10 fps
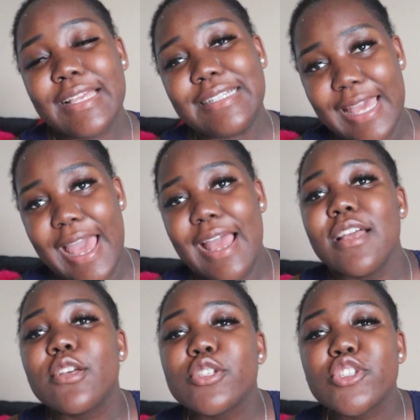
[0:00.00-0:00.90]
Yeah.
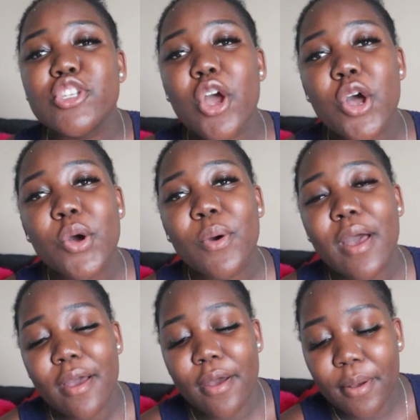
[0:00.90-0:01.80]
So
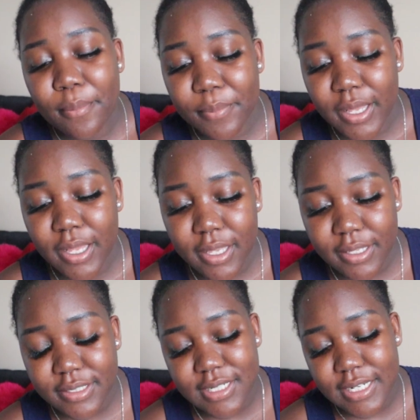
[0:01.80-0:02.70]

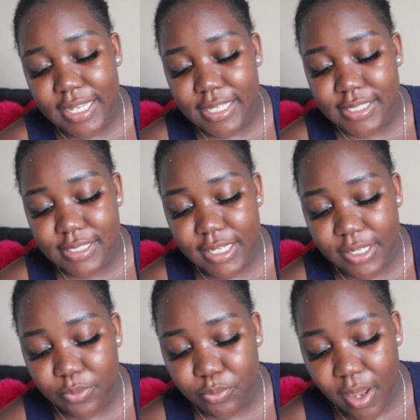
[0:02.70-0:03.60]
the next
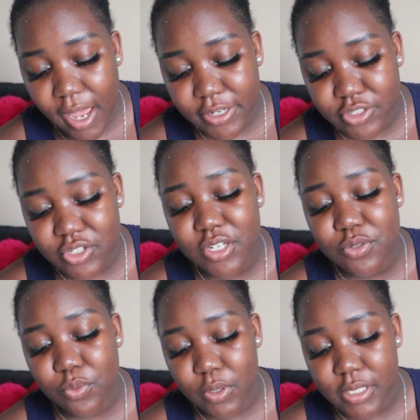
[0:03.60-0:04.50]
thing I
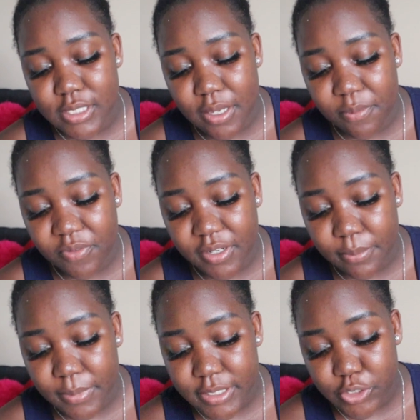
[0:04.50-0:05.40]
did was
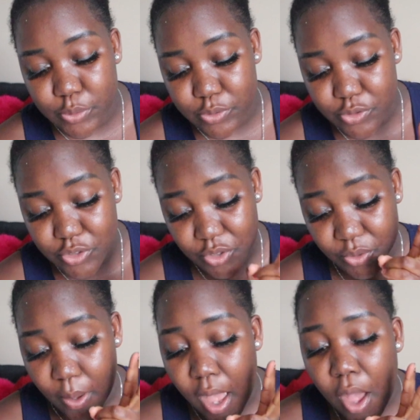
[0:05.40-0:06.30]
fundamentals
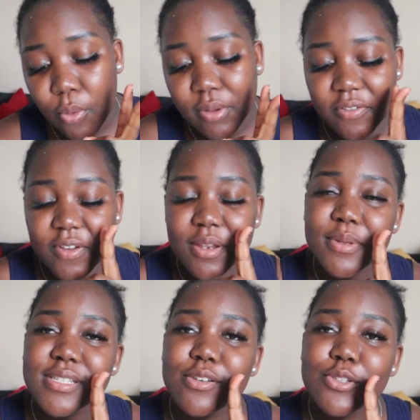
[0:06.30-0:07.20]
2. With the
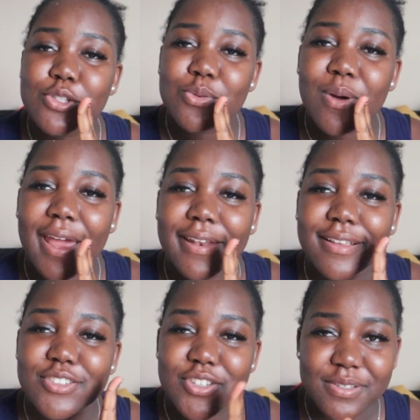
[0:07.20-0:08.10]
fundamentals 2, I
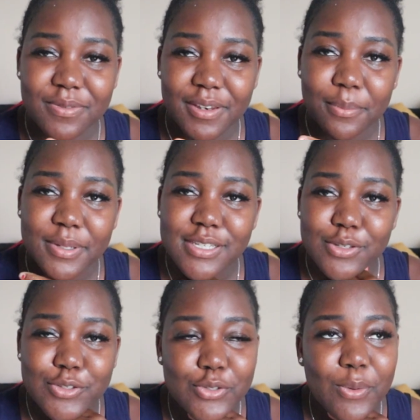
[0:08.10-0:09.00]
did just
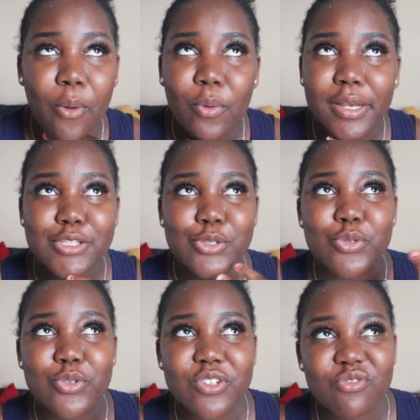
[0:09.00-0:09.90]
fundamentals 2. I wanted to
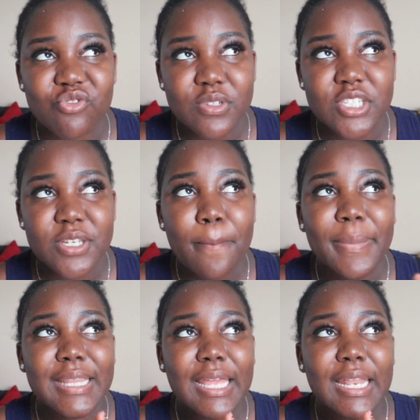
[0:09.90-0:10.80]
do nutrition,
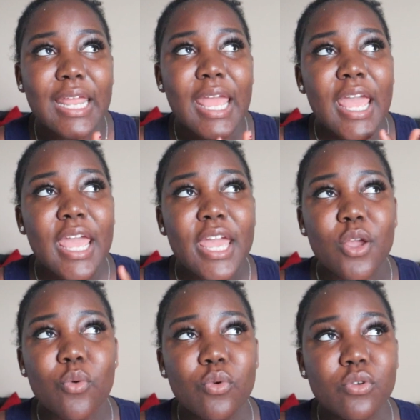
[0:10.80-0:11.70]
but then
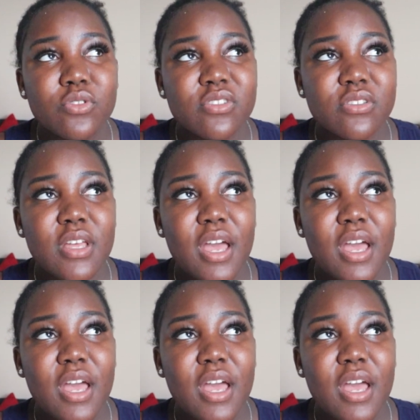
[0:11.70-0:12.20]
it would